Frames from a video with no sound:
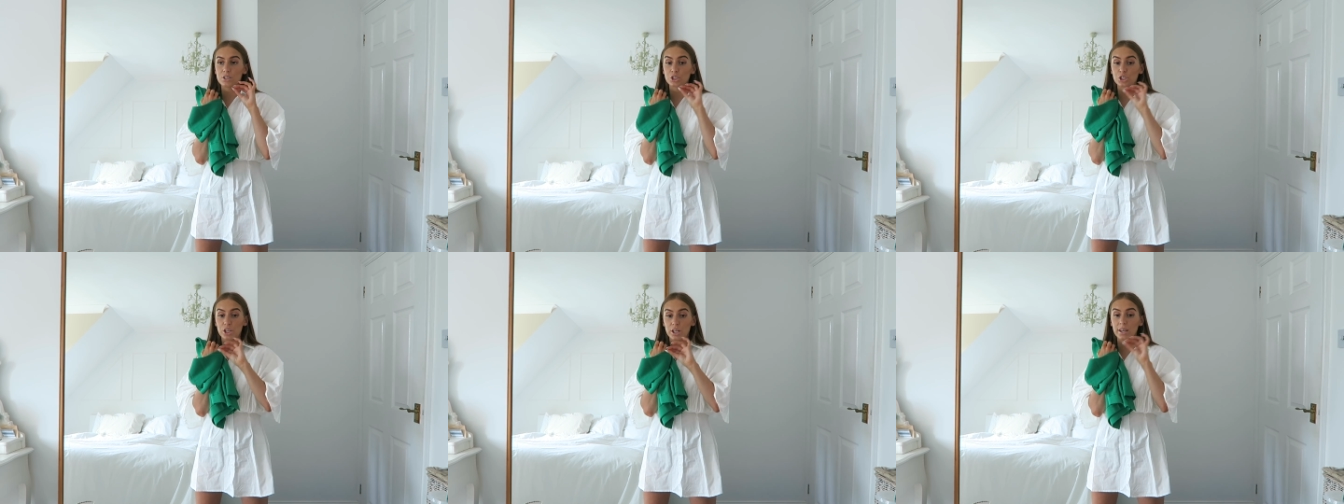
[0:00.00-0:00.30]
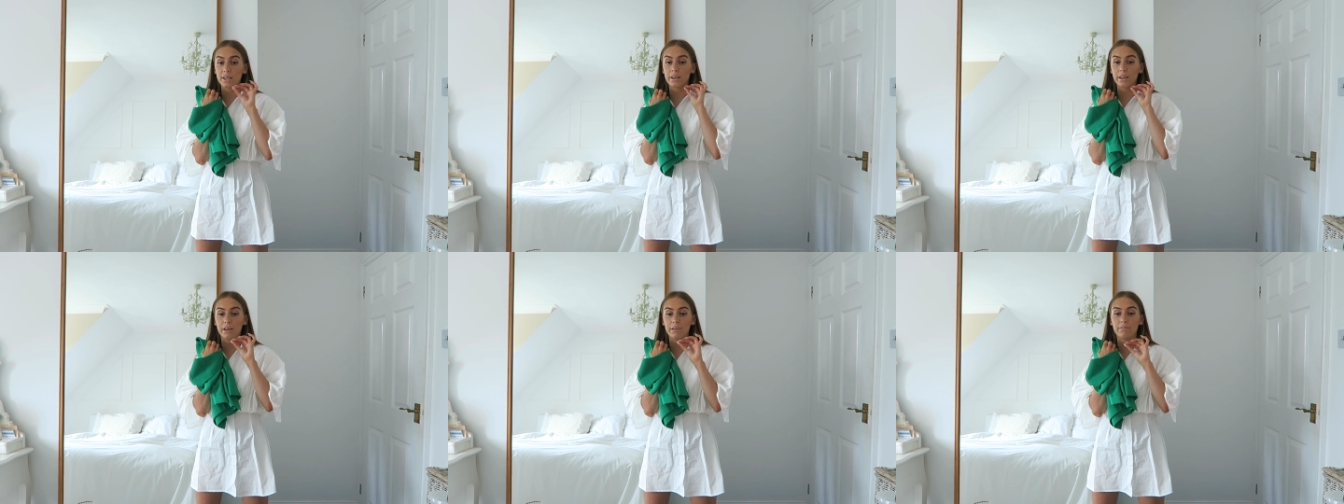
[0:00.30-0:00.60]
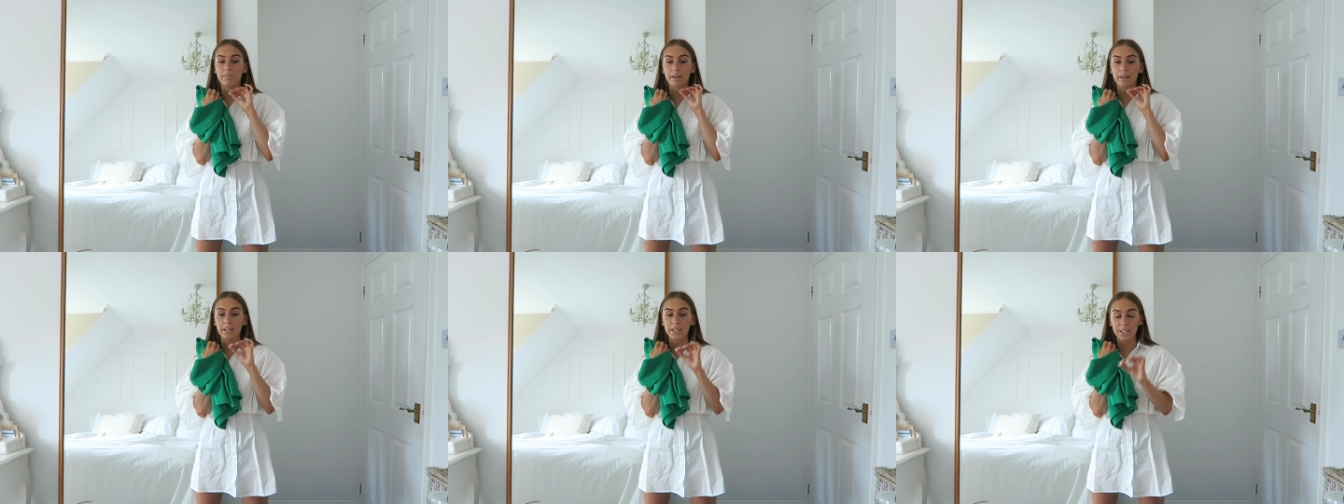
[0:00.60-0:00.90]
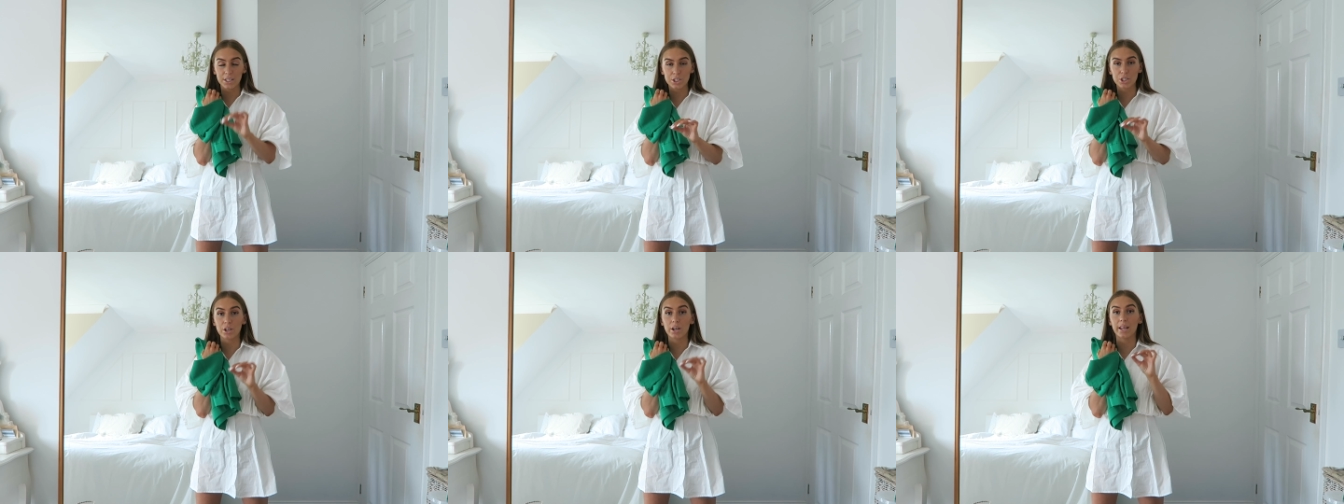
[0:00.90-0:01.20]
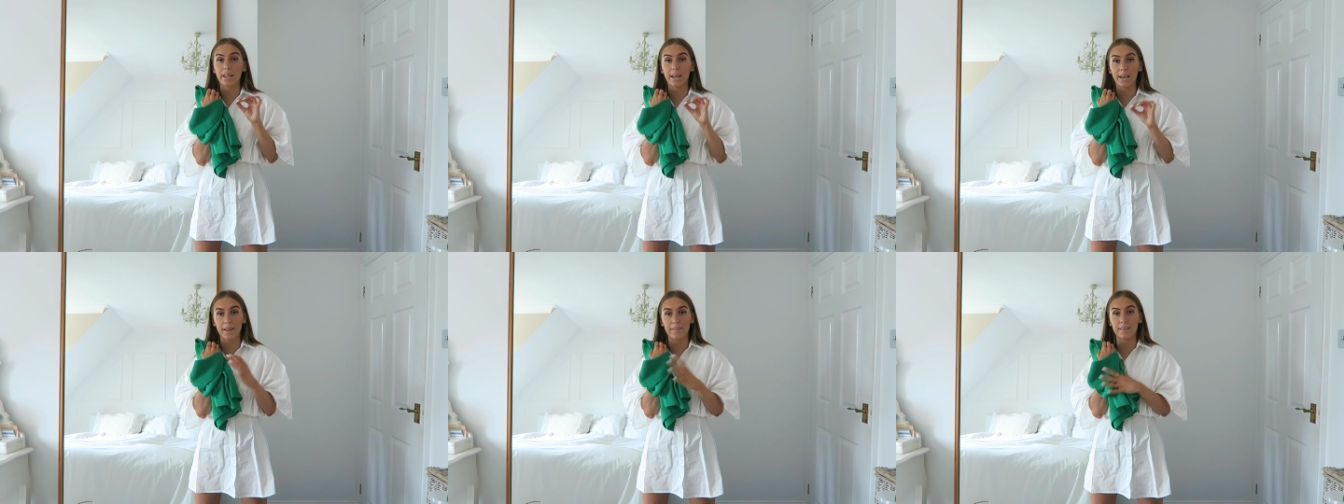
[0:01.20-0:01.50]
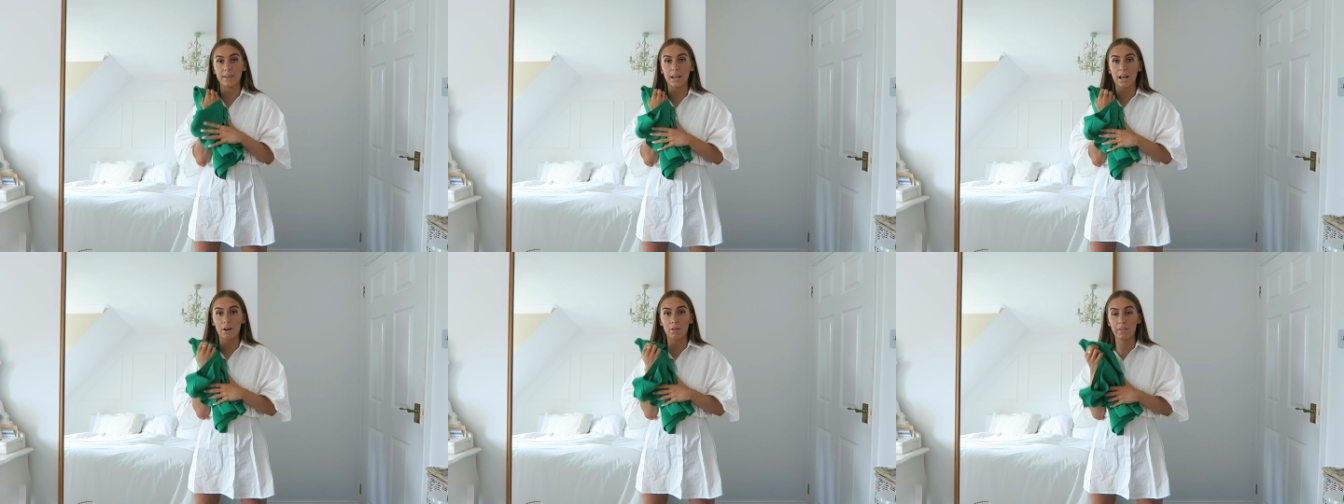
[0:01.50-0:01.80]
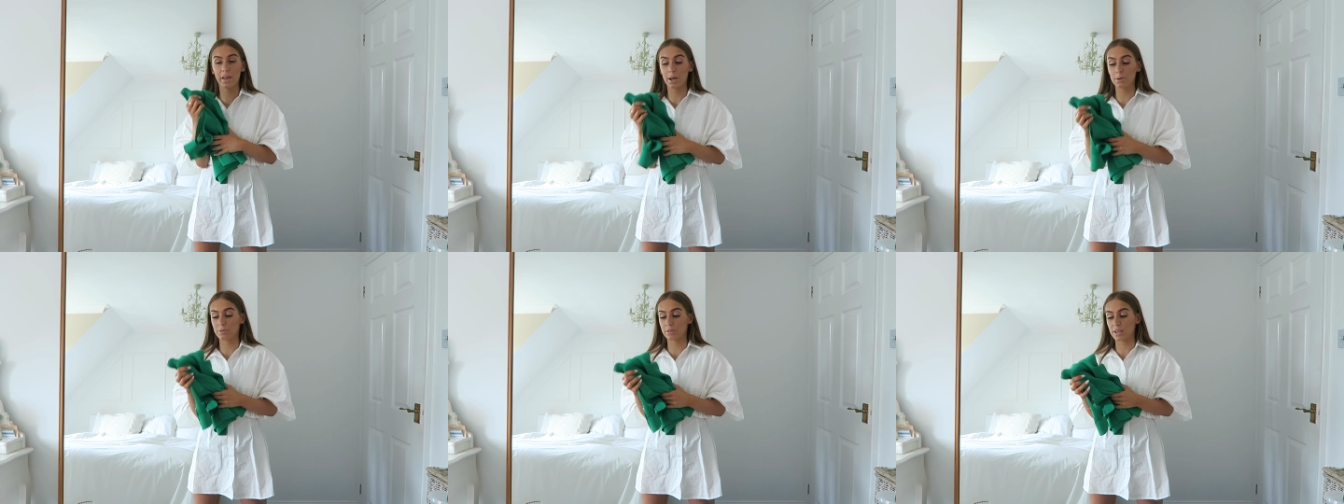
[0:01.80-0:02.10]
Shein have literally hit the nail
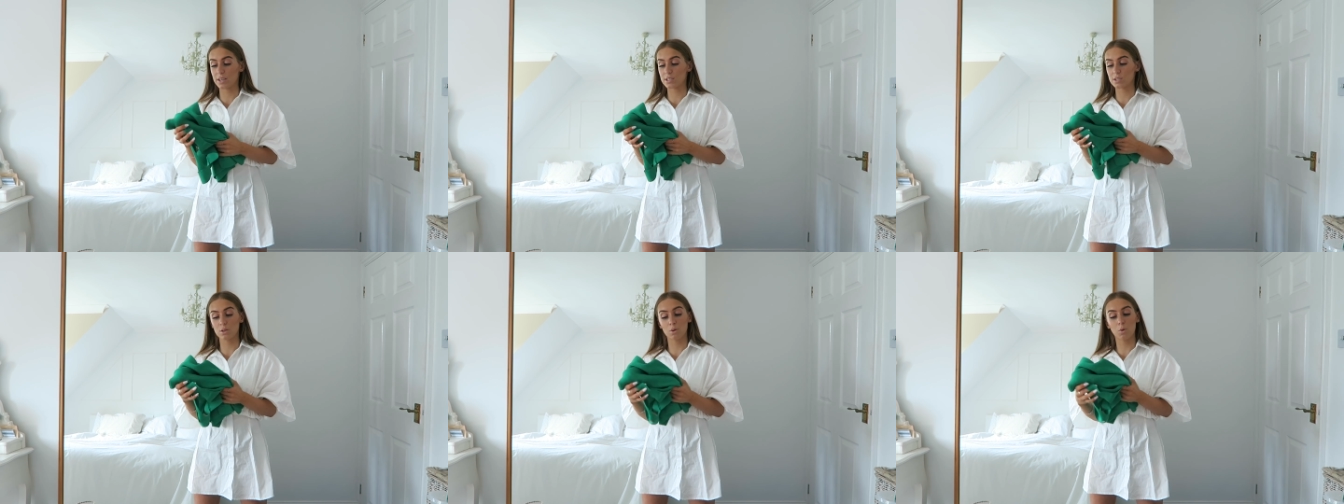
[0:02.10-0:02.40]
on the head with this.